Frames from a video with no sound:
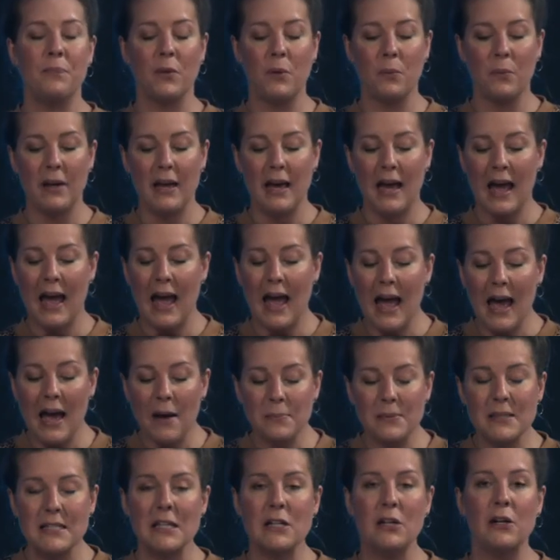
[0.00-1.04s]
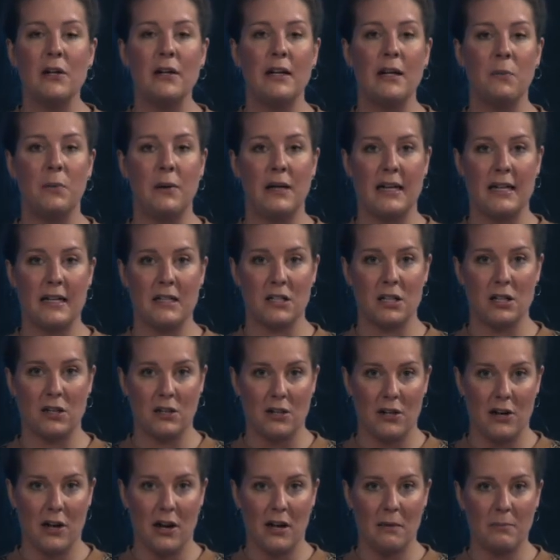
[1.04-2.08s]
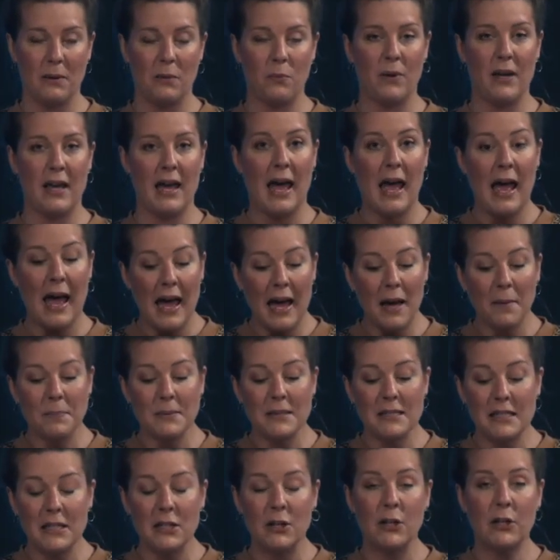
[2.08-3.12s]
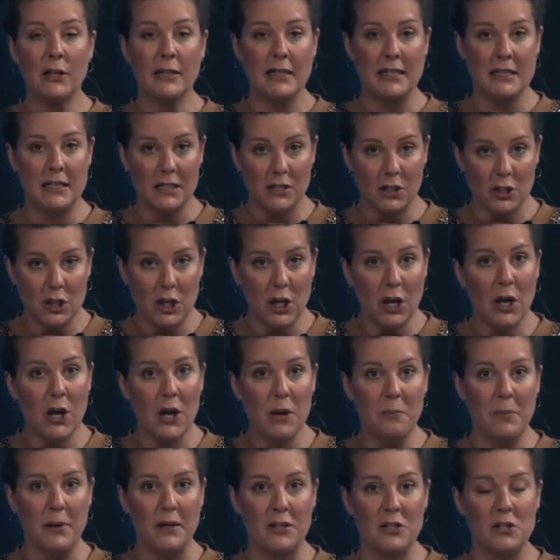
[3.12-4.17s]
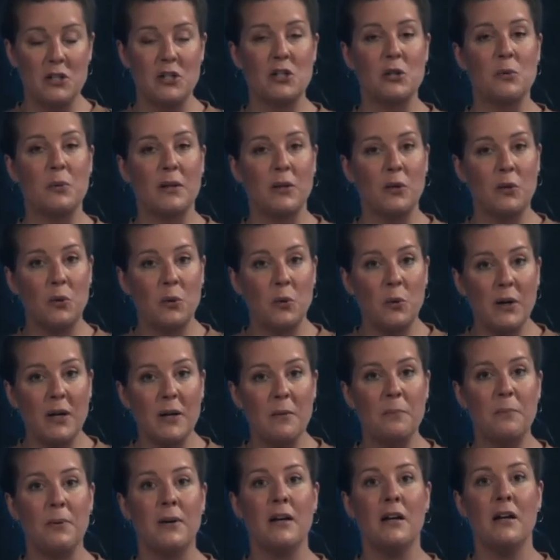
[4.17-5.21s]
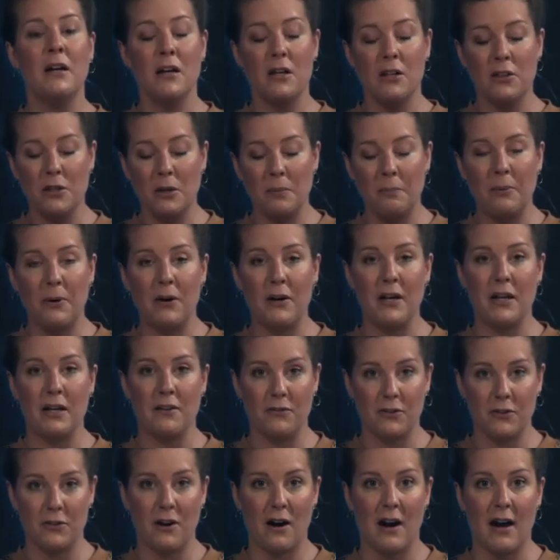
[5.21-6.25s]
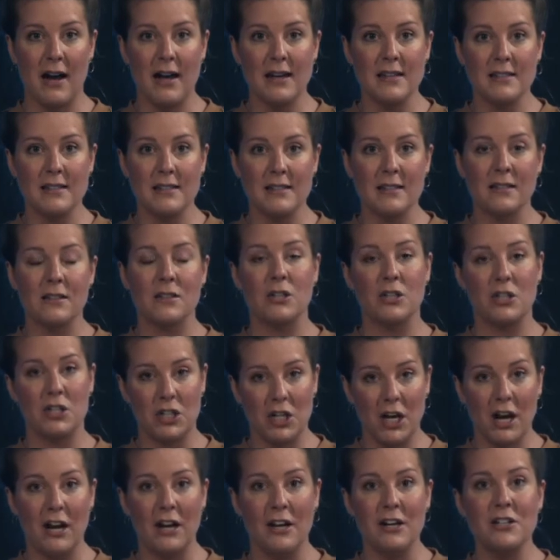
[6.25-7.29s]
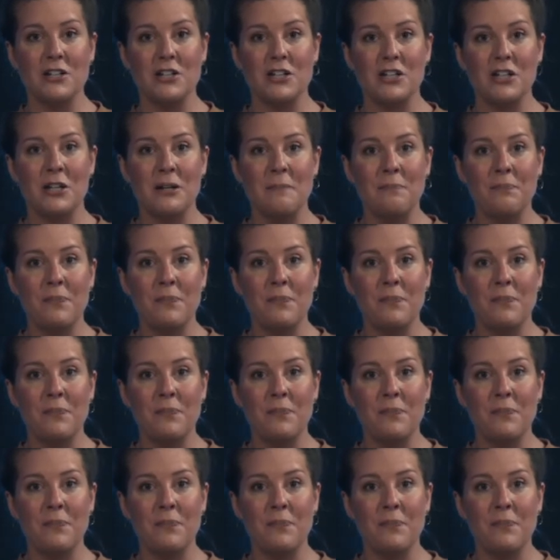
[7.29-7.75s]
we are absolutely willing to learn, but we are absolutely determined to equip the body of Christ, the church,